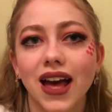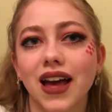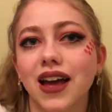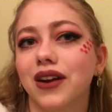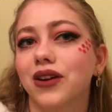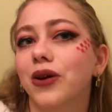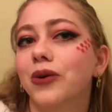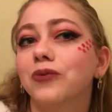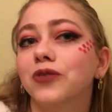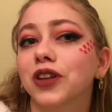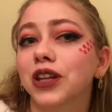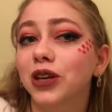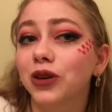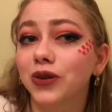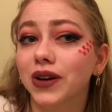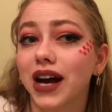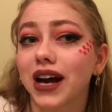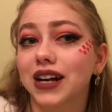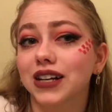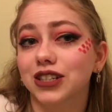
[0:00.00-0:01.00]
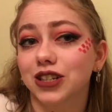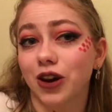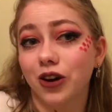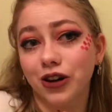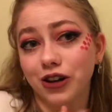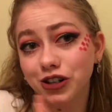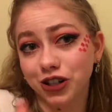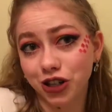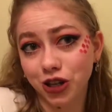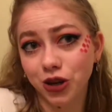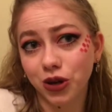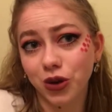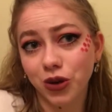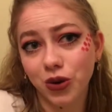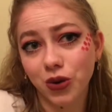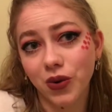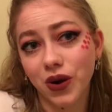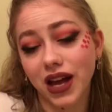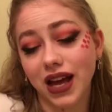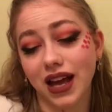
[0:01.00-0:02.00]
And hopefully you guys are
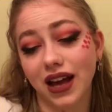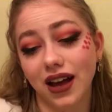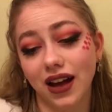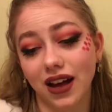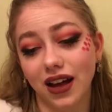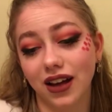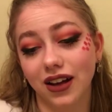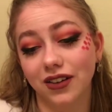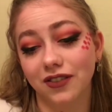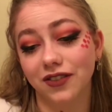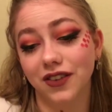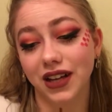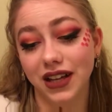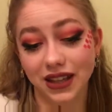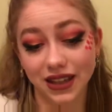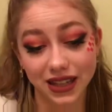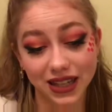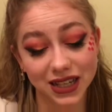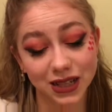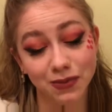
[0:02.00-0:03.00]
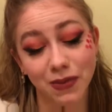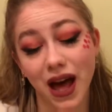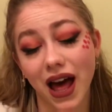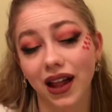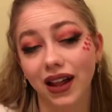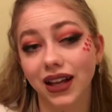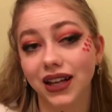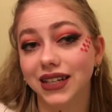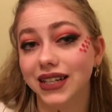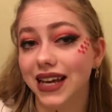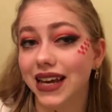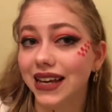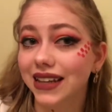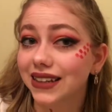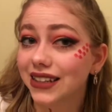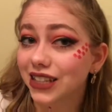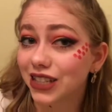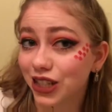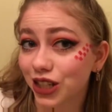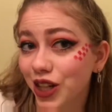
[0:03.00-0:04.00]
too of this palette
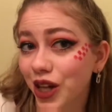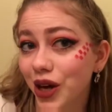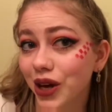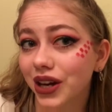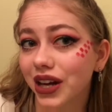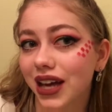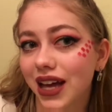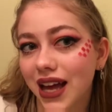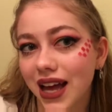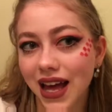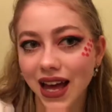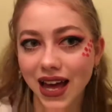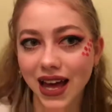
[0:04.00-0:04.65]
and this look.